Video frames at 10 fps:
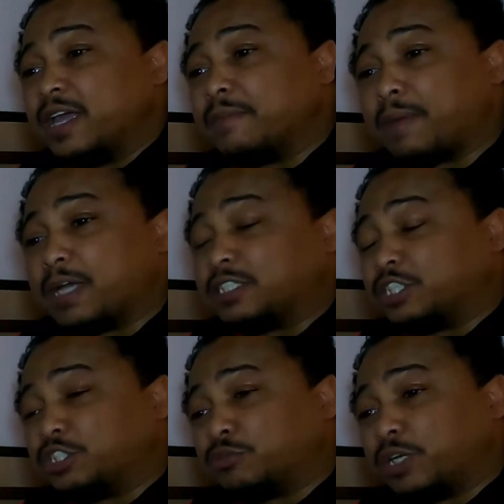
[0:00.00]
In my
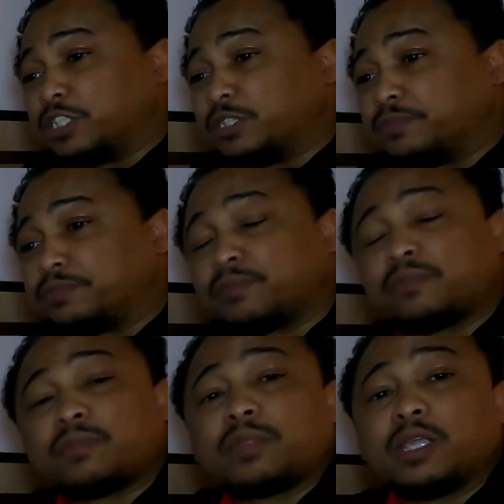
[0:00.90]
situation
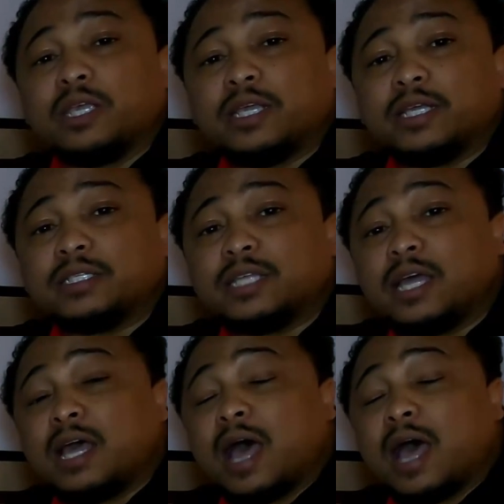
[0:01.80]
is,